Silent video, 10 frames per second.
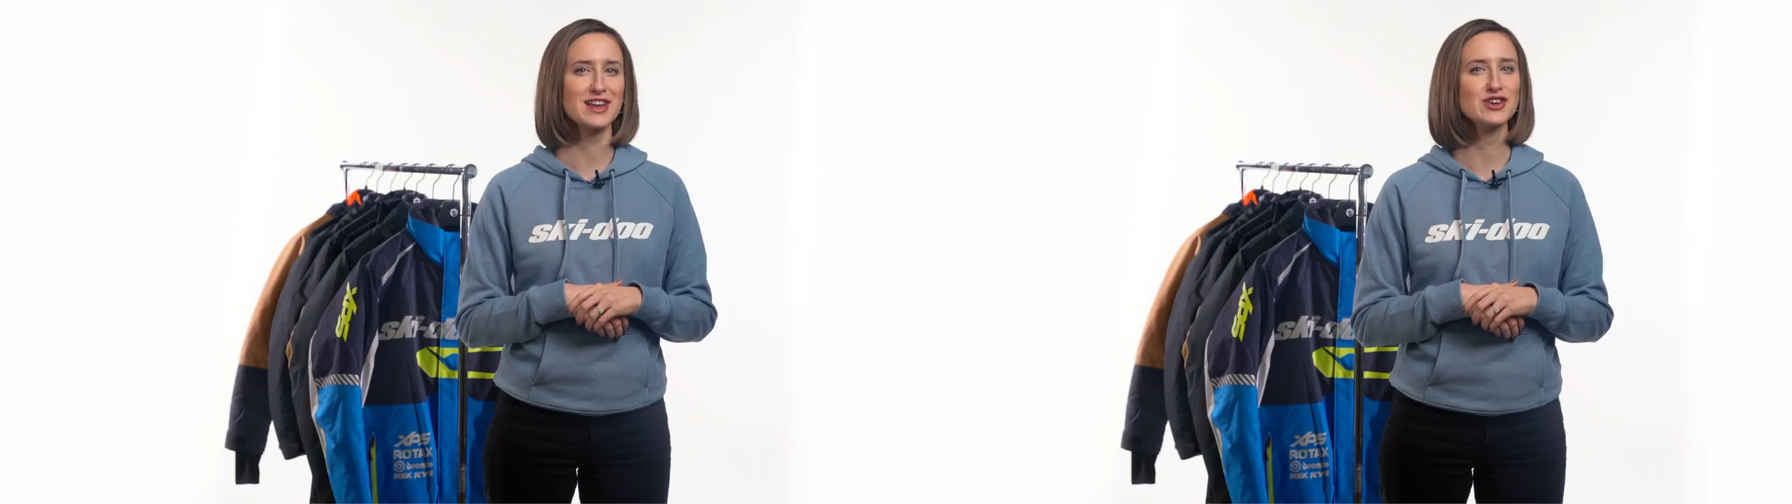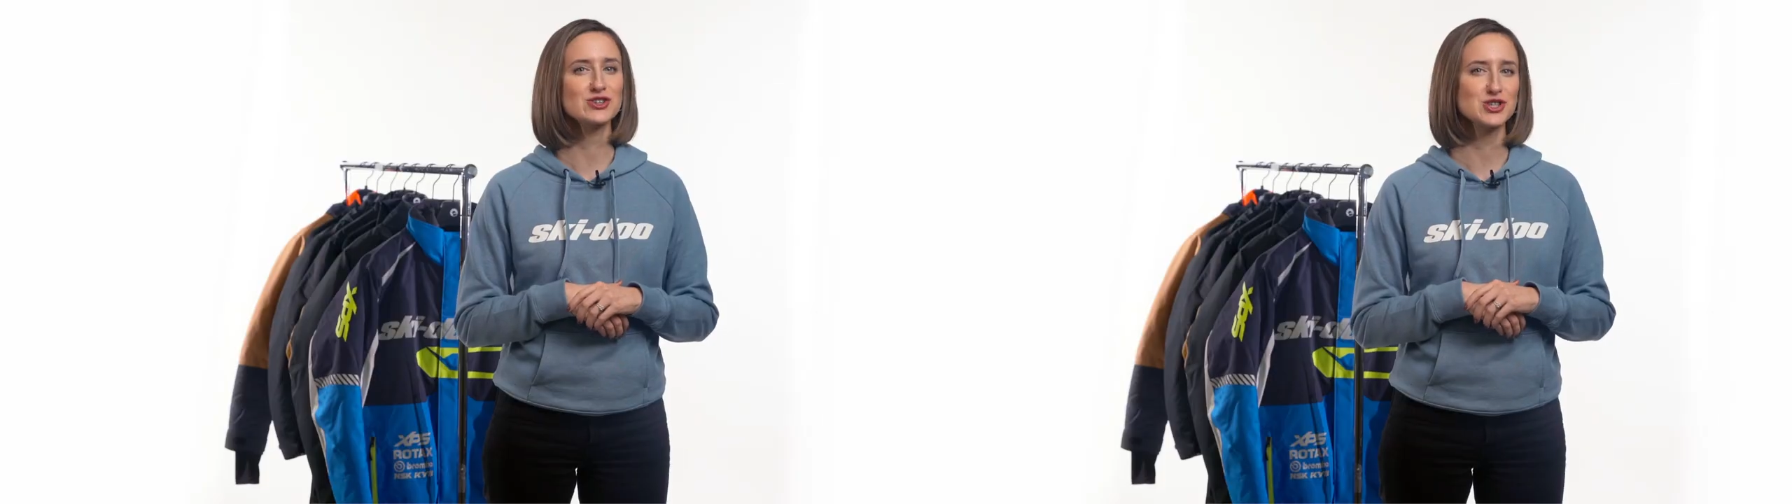
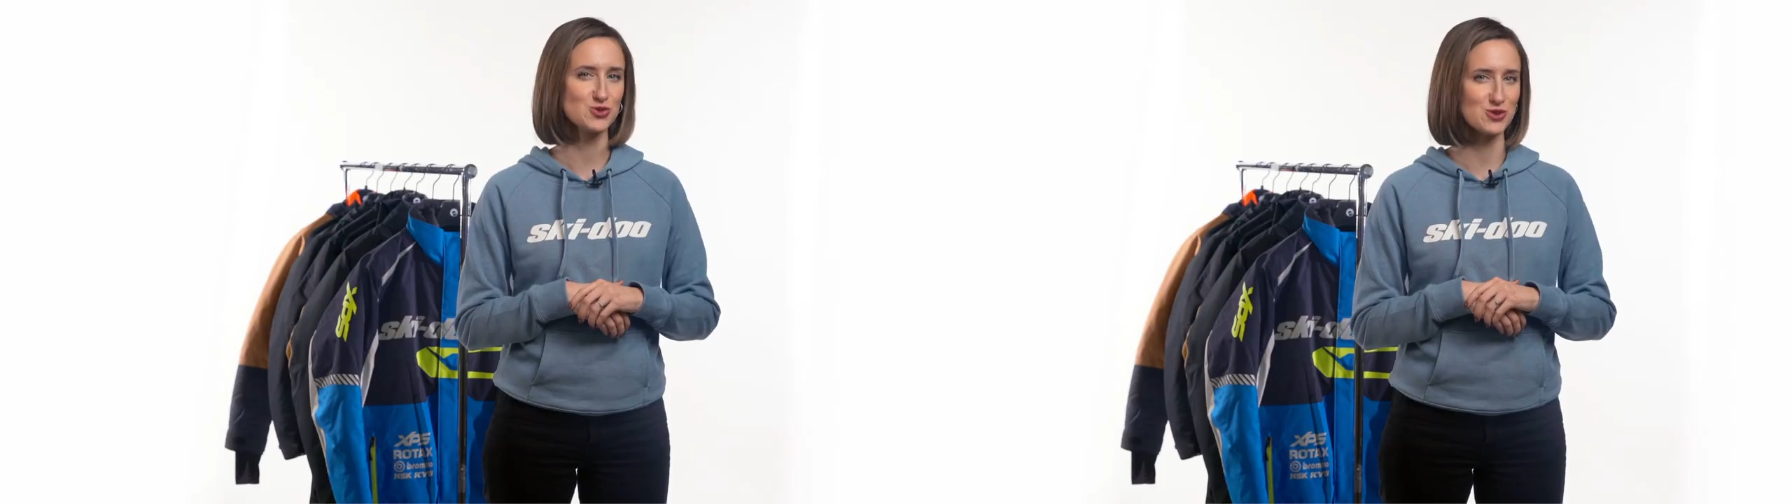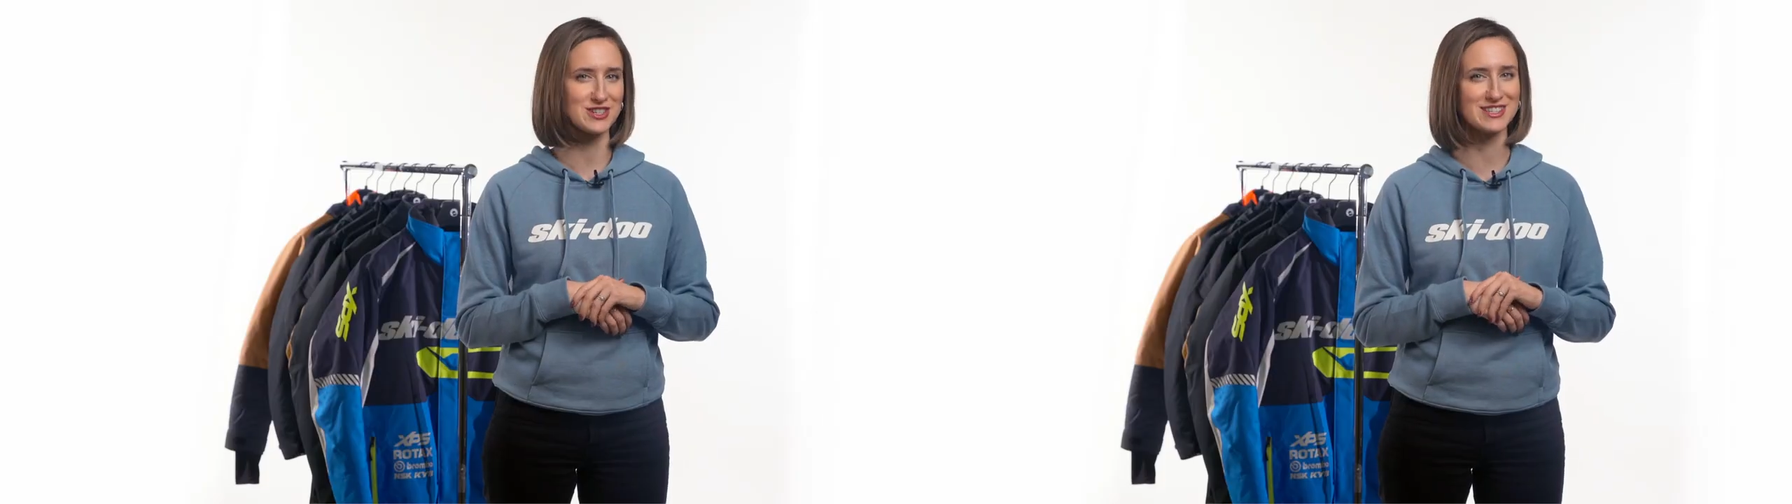and you're
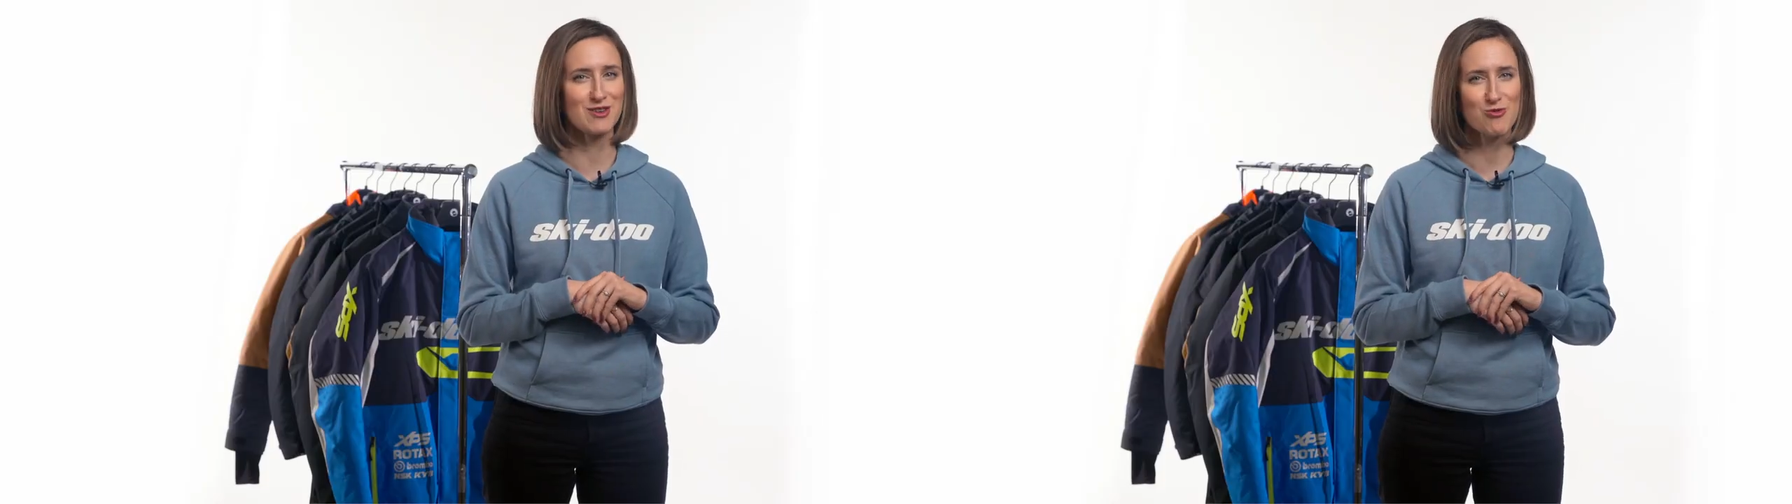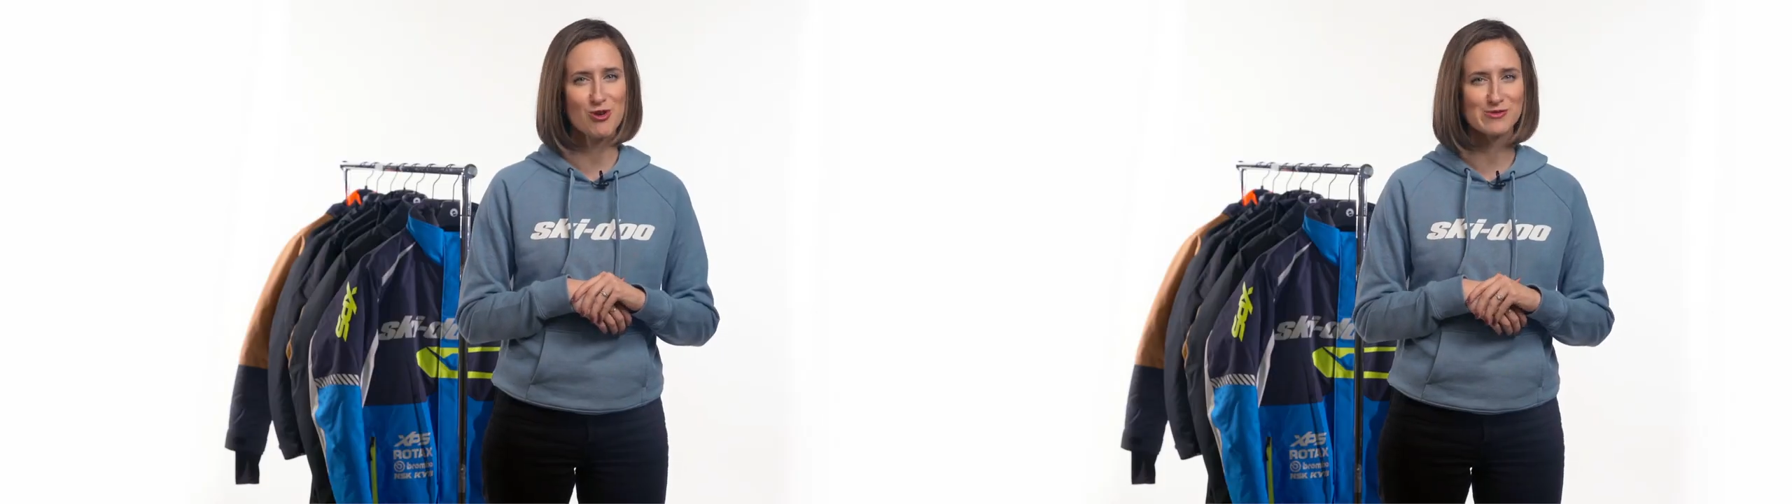sure to stay
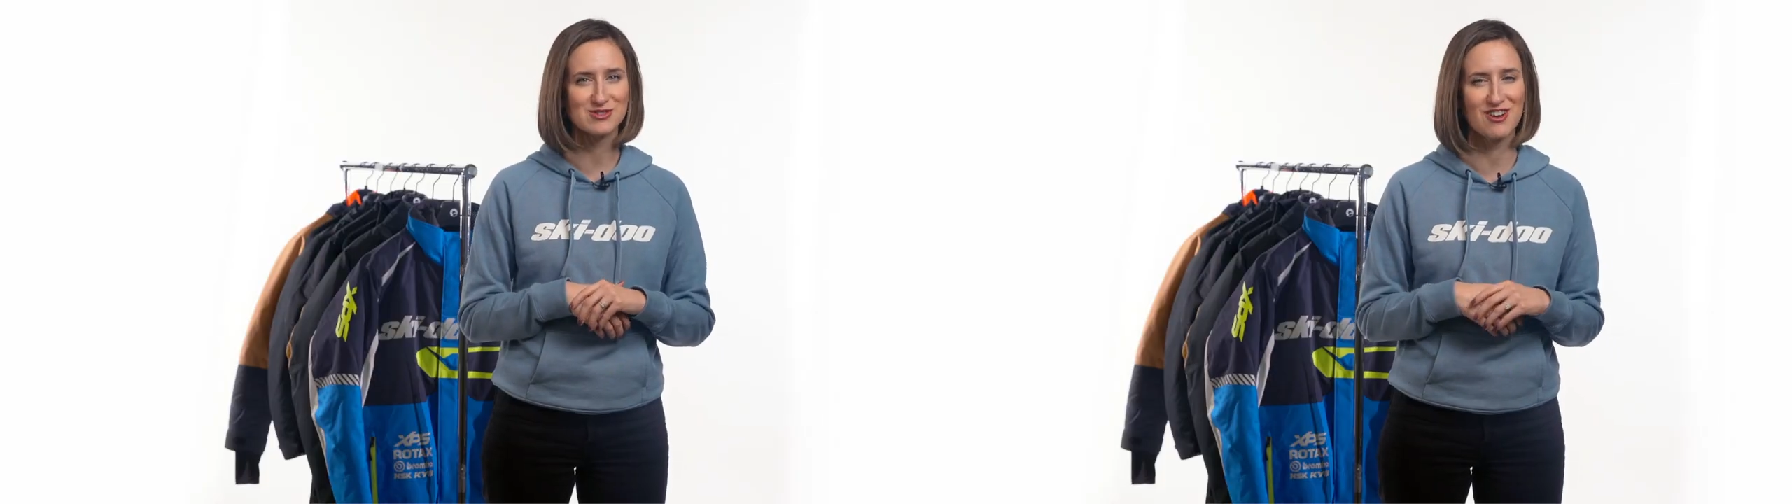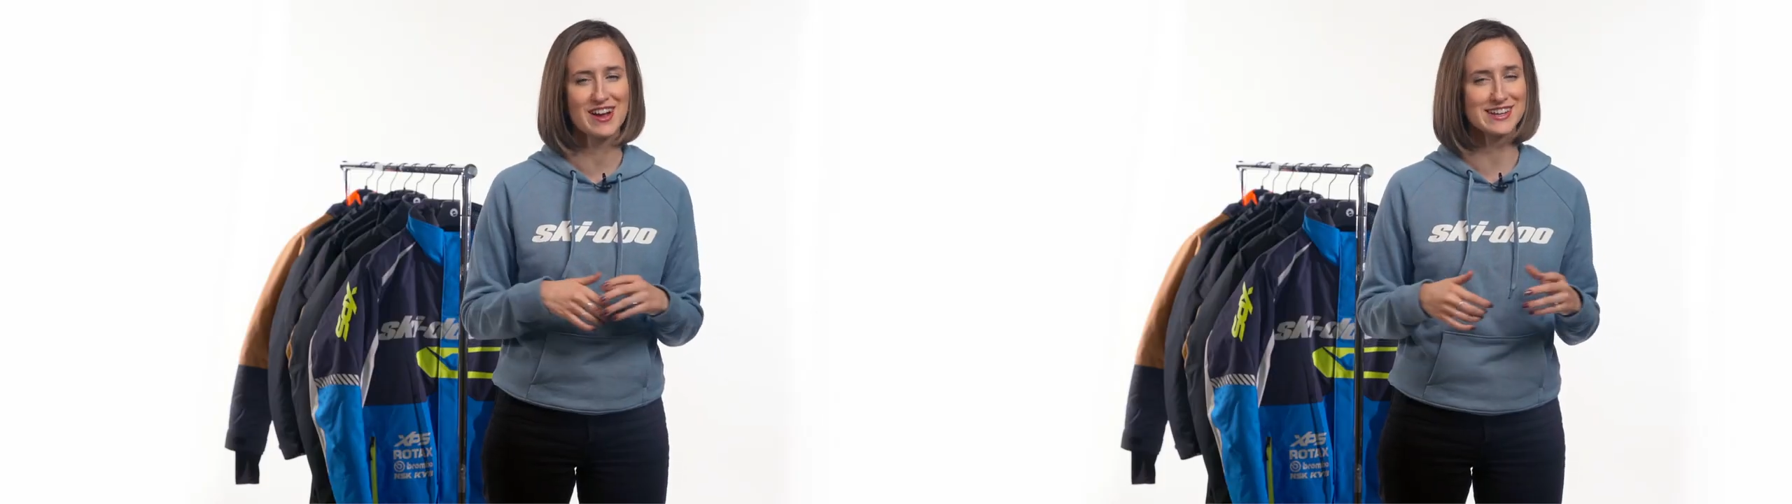warm, dry,